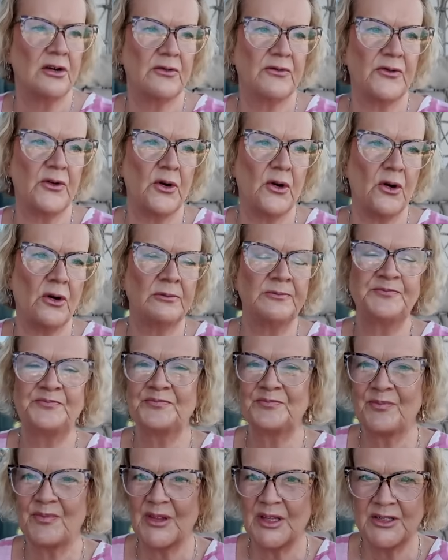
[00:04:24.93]
for
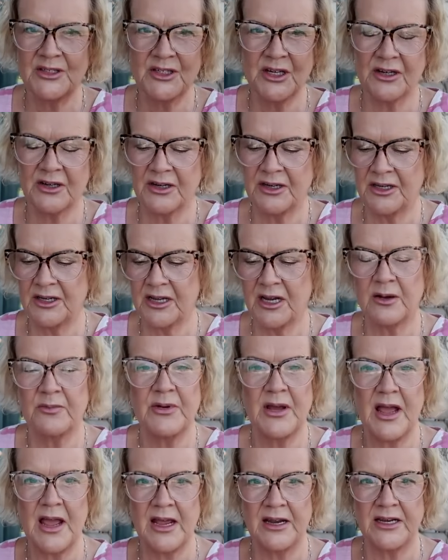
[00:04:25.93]
darkening
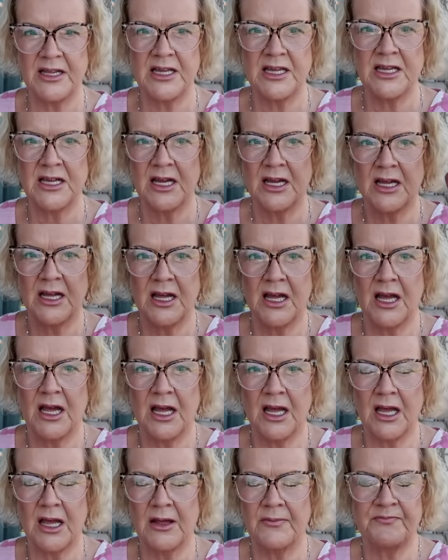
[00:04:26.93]
up any
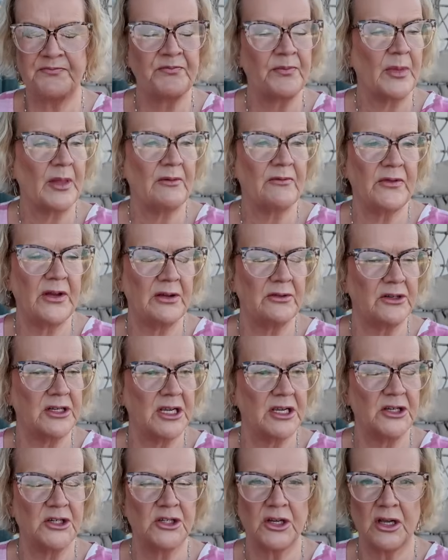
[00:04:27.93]

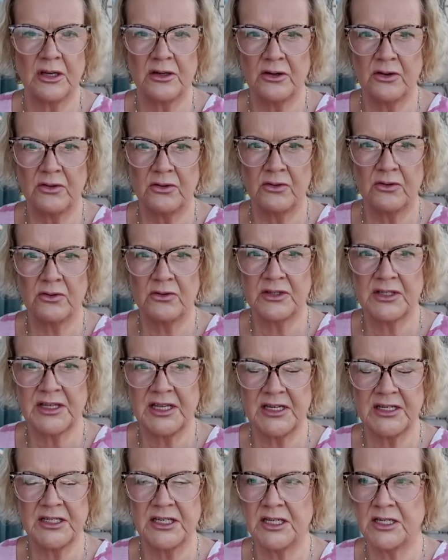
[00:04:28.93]
foundation or
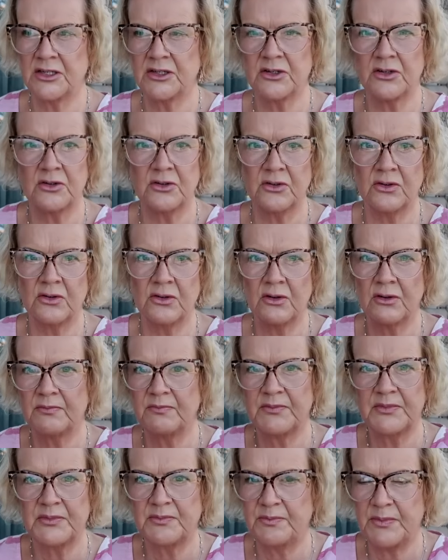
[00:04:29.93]
skin tint or
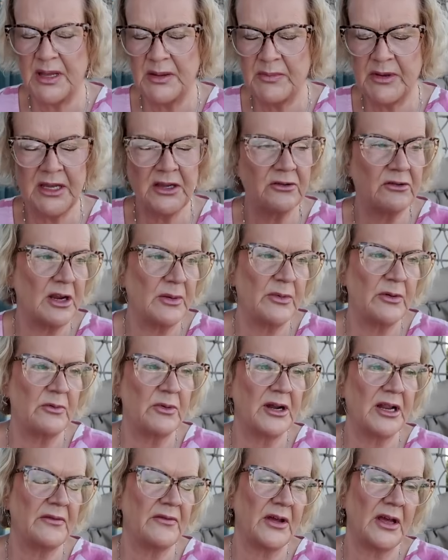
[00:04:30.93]
BB cream or
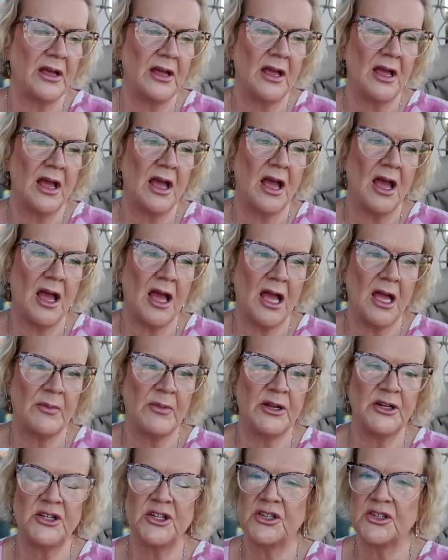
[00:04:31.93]
whatever,
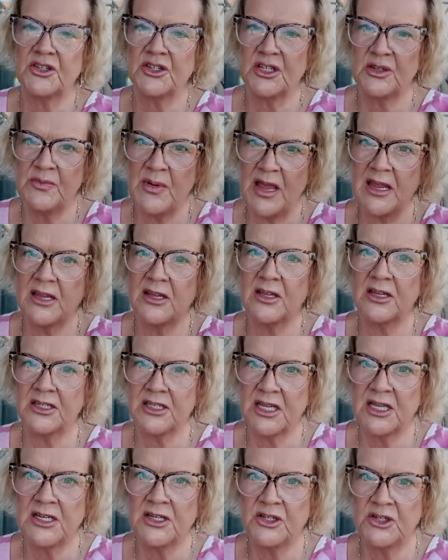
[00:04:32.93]
just to make it
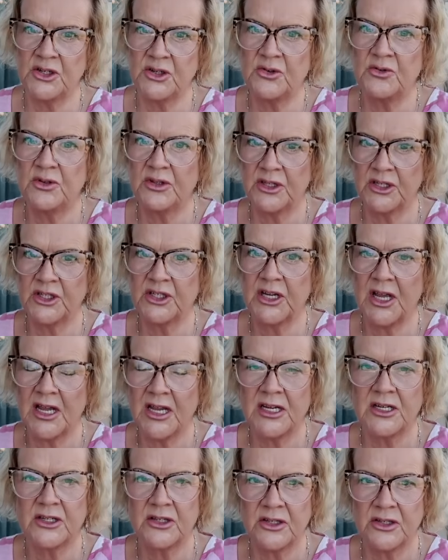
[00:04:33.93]
into the
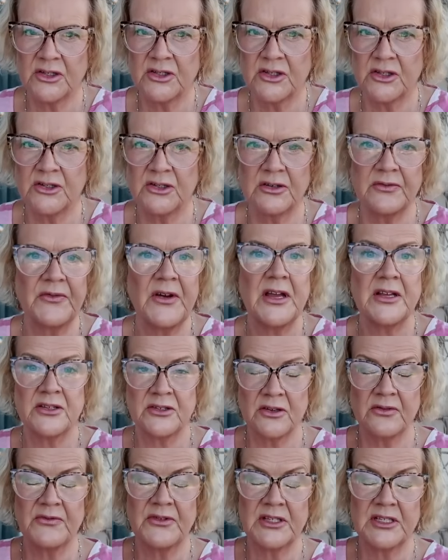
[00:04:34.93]
shade that suits your face.
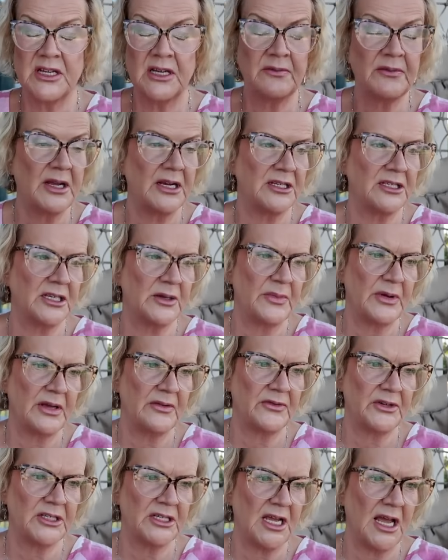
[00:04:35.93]
And obviously I'm getting a bit
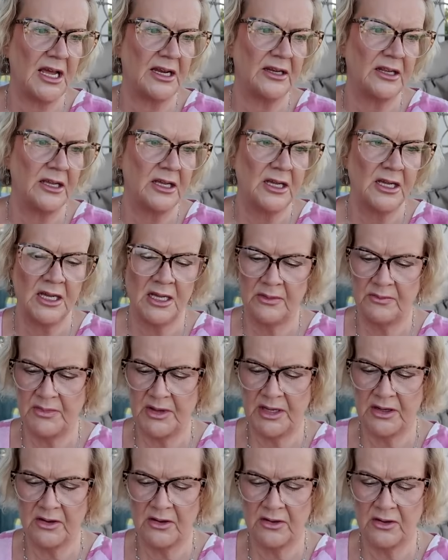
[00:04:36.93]
of a tan
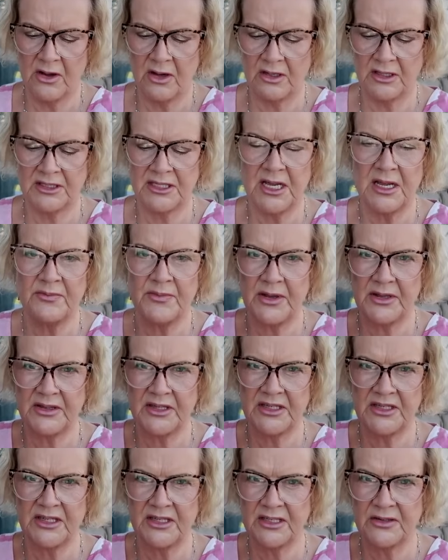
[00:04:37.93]
being on holiday, but
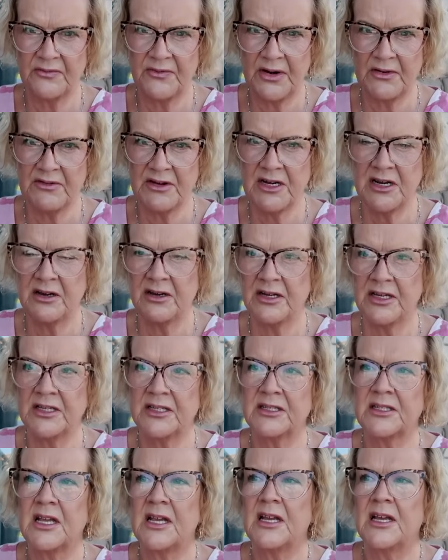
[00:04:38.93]
this is a very
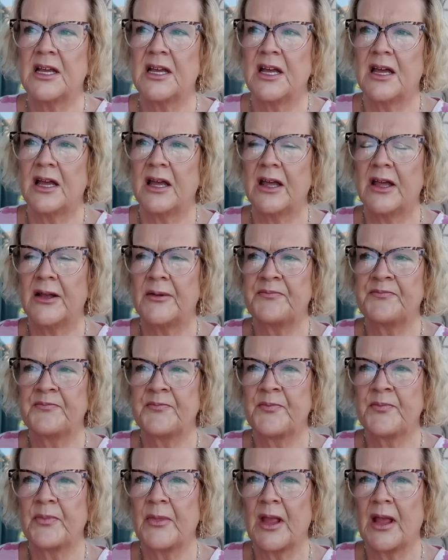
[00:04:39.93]
nice,
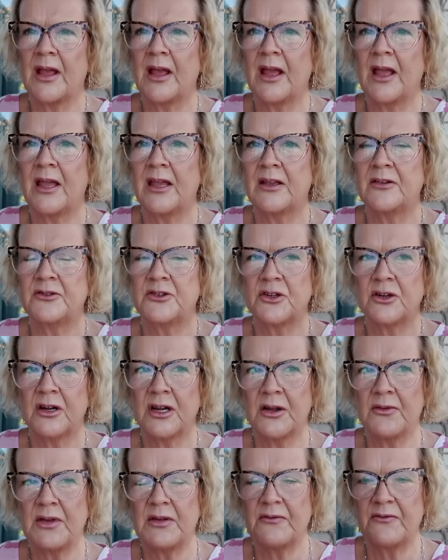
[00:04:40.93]
it gives you a
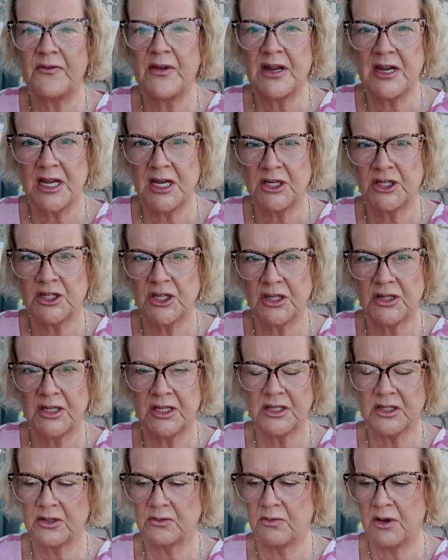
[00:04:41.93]
glowy finish,
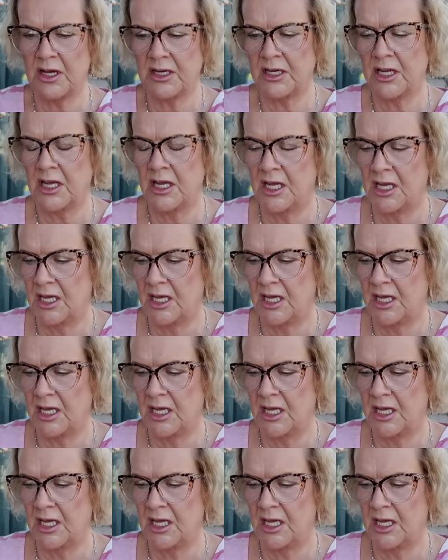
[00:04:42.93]
this one.